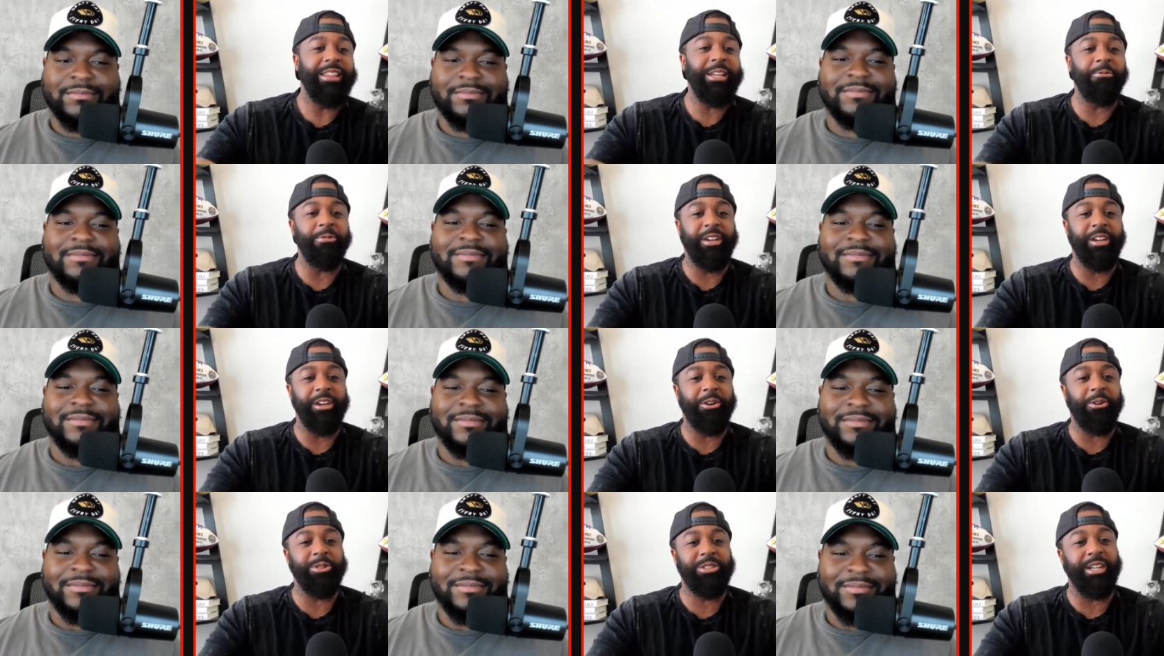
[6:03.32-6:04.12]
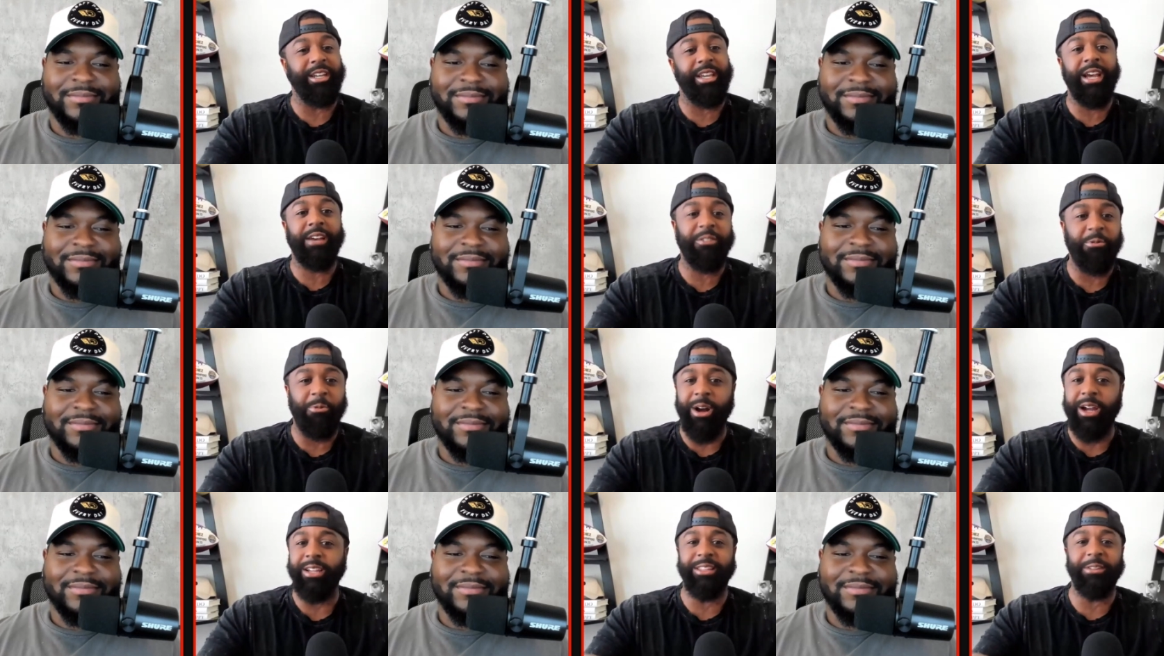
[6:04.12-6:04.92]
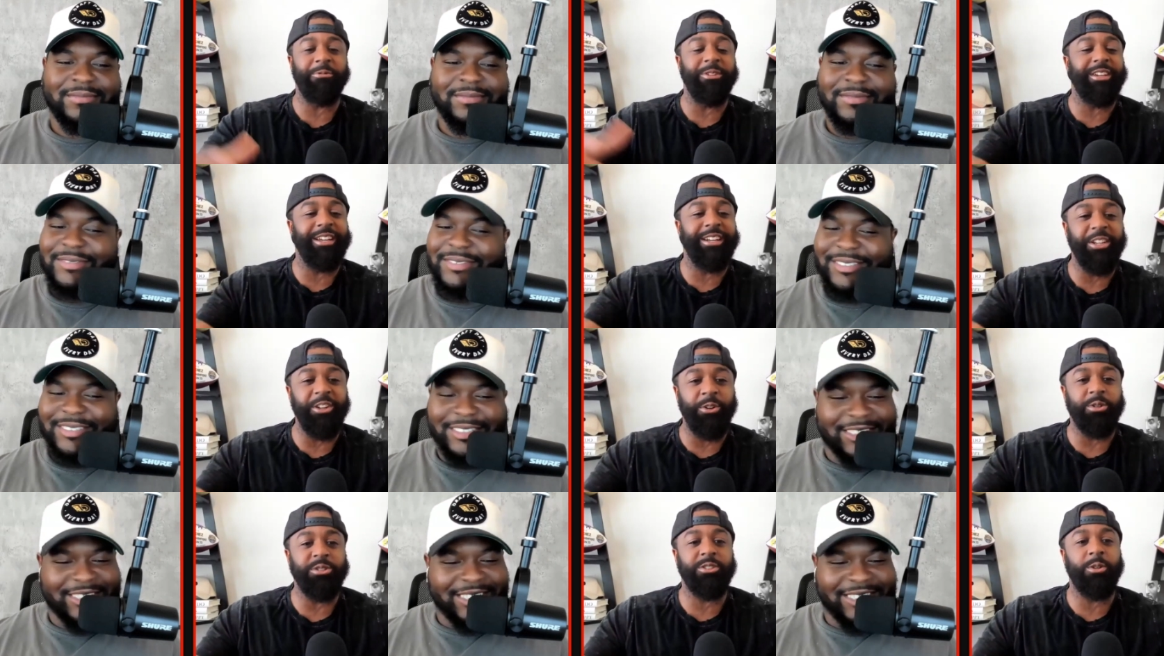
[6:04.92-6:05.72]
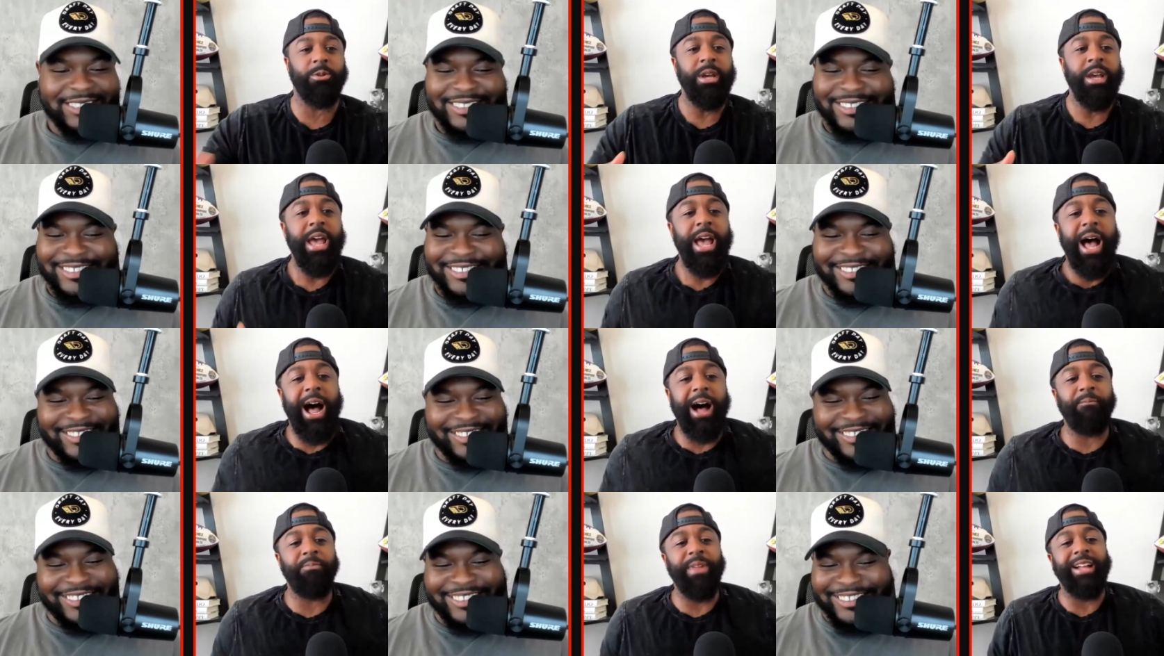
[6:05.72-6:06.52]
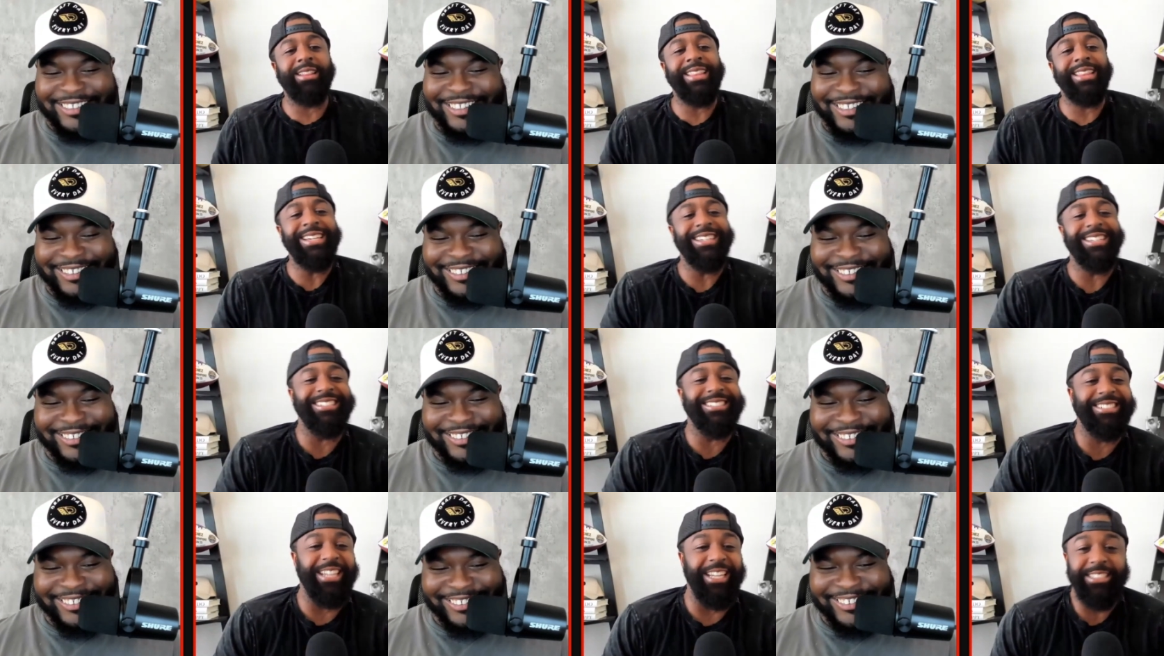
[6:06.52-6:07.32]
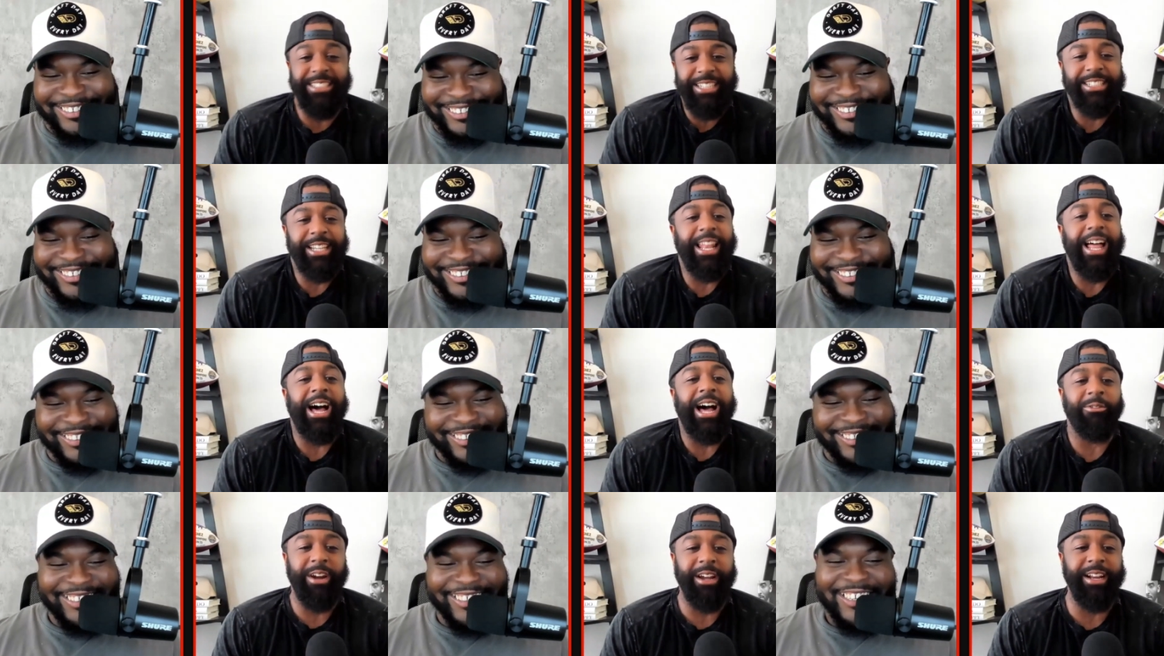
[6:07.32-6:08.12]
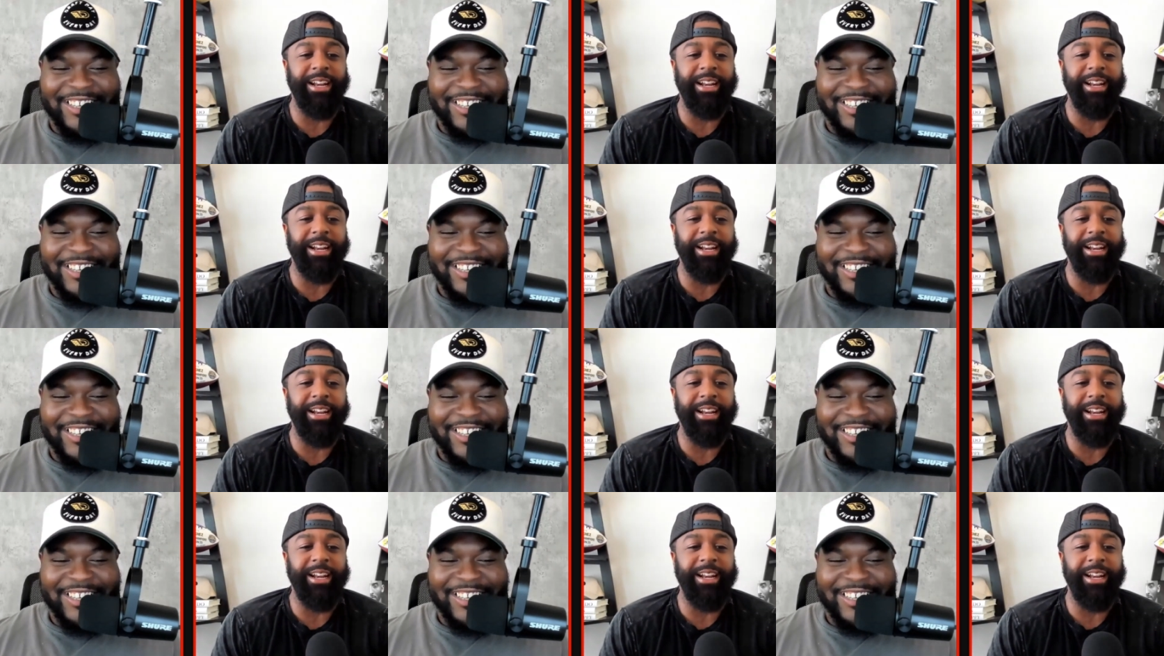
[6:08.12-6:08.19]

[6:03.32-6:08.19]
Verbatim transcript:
Speaker 1: Then we can go to Kevin White. Then we can, you know, so I'm, I think it's, it's it's a lot, right?